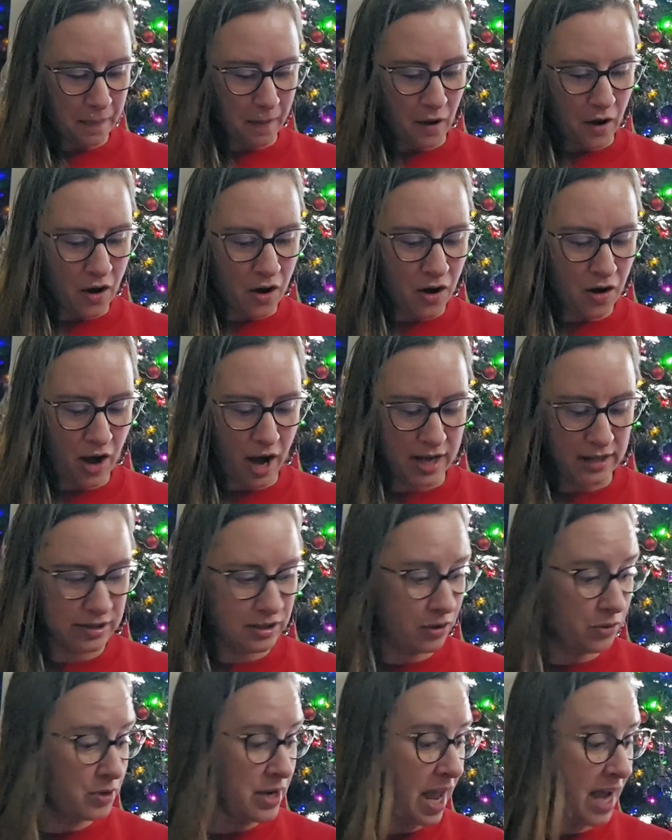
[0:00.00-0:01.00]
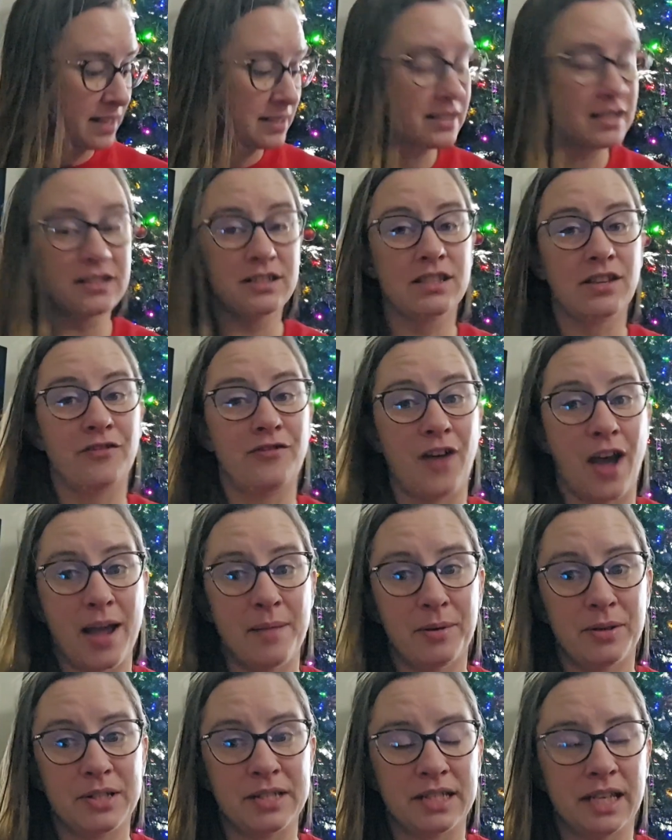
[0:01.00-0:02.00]
All right, so next is the
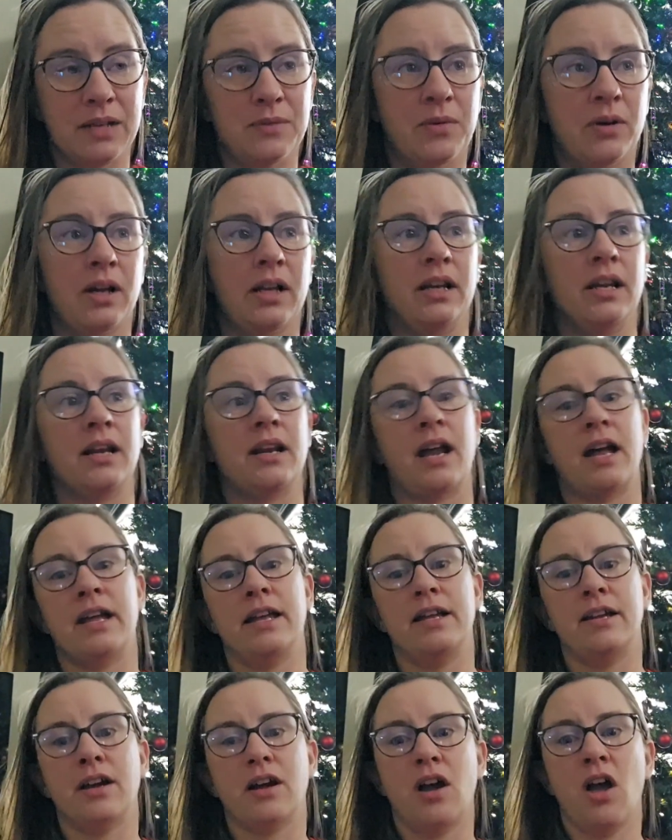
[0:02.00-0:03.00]
fiber seed one, and